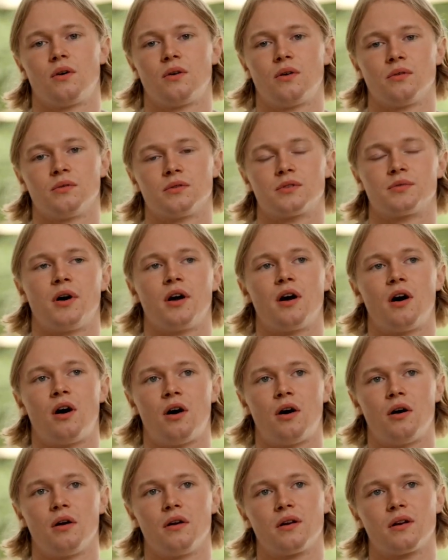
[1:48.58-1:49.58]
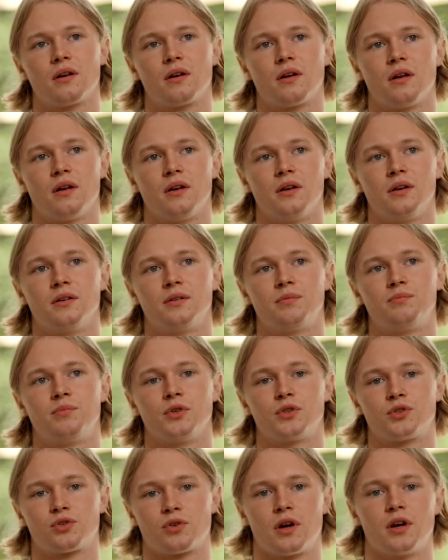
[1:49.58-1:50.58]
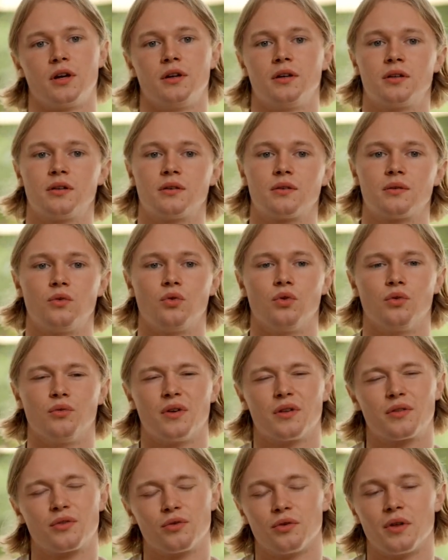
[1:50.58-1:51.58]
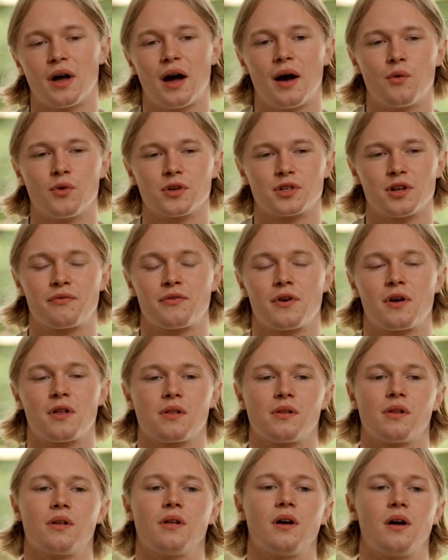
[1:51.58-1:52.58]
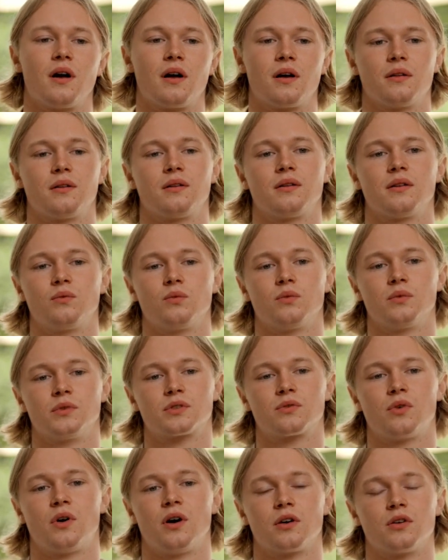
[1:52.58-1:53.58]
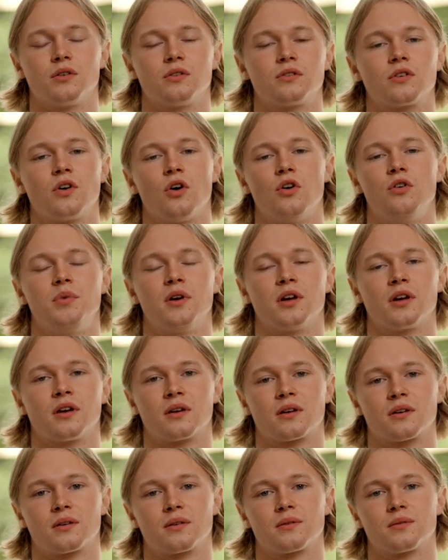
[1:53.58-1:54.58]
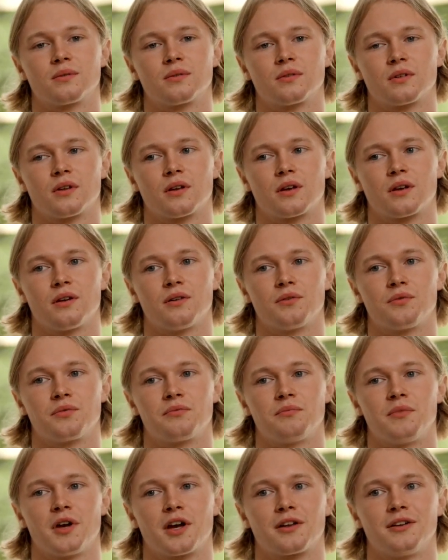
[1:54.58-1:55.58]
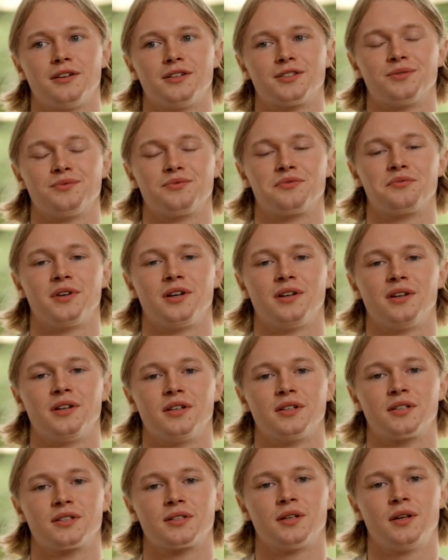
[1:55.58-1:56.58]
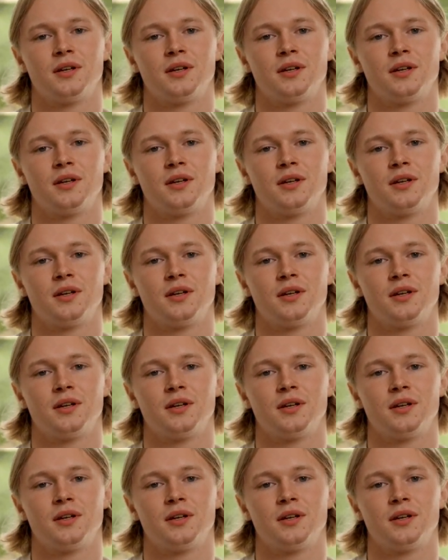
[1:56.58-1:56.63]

onto my art and portrayed all of it through that, which I felt was quite a good coping kind of mechanism for me, at least.